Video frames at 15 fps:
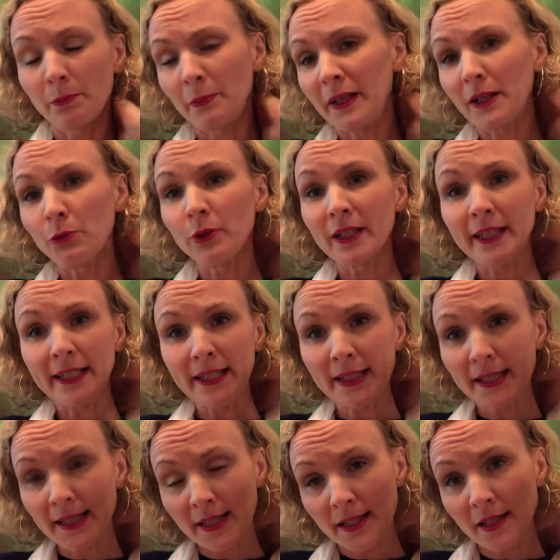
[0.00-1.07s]
be
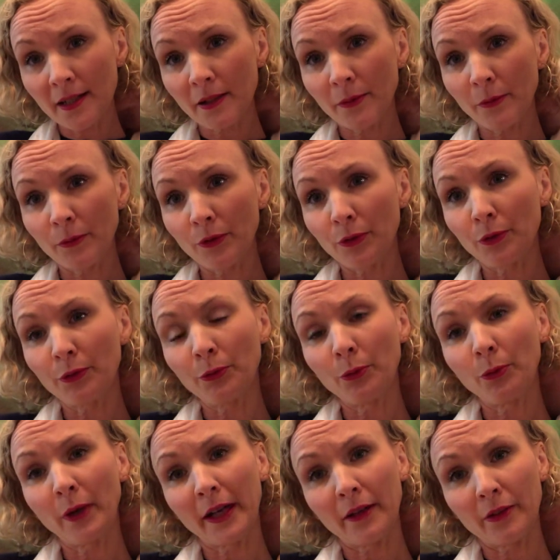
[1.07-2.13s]
released
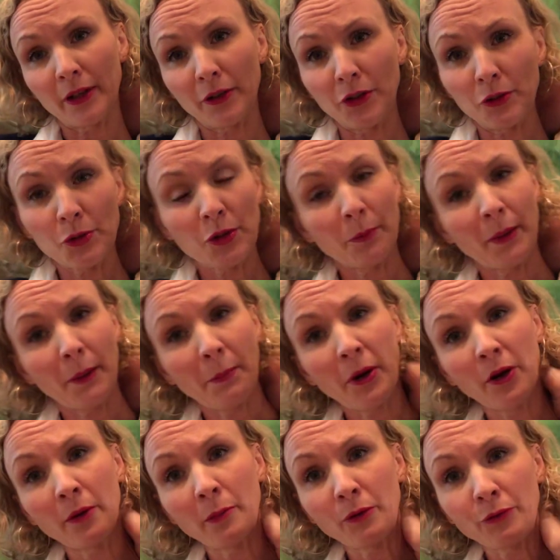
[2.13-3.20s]
where there used to be
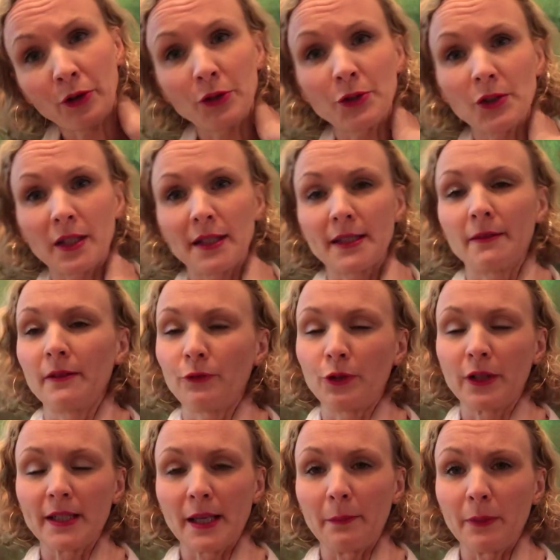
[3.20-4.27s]
permafrost,
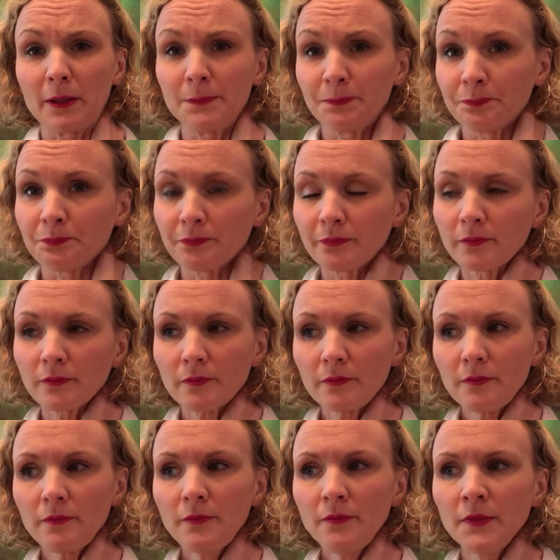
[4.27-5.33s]
for example.
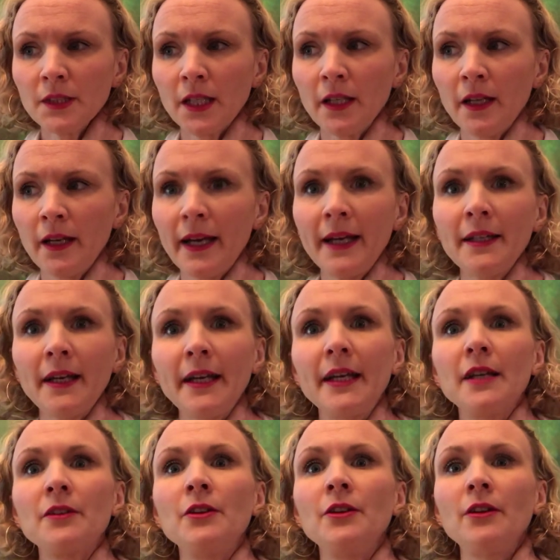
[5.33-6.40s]
And I
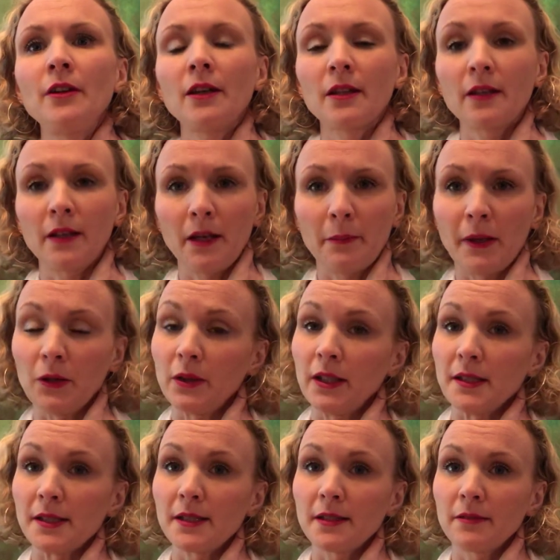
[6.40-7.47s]
hear nothing about
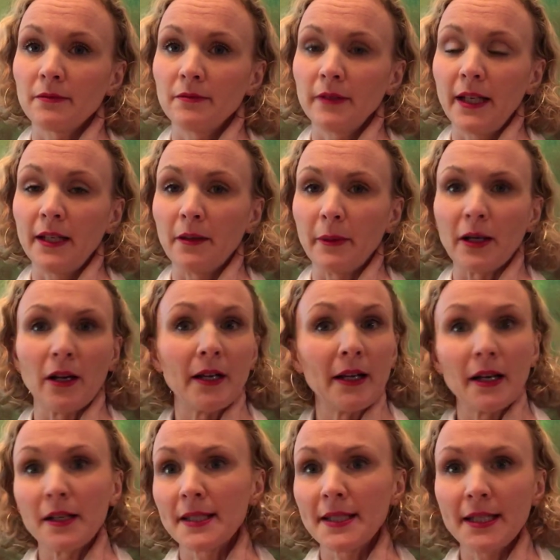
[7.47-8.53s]
this in America, and
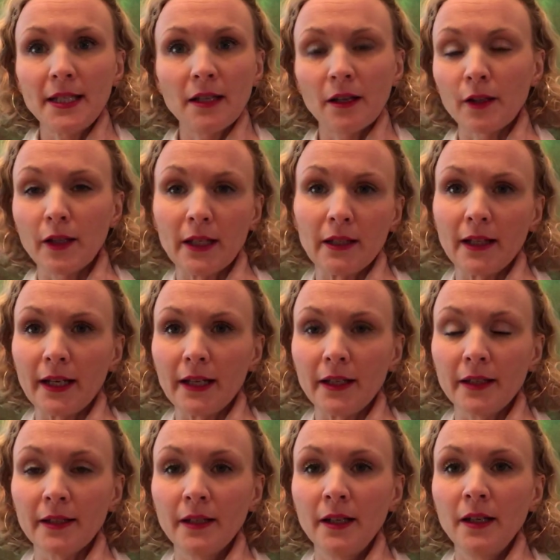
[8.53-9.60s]
I see nothing
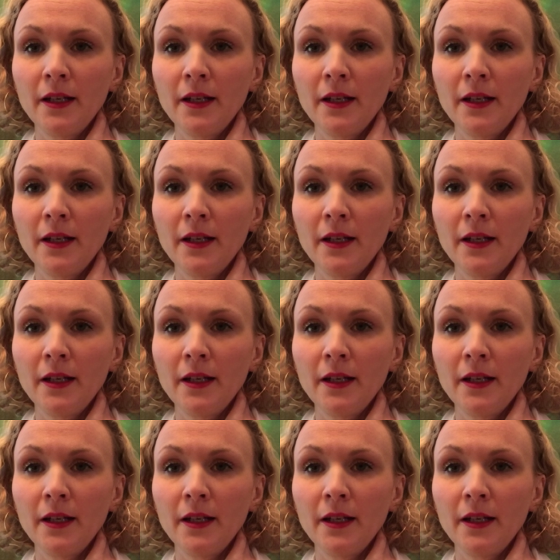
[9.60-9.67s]
like.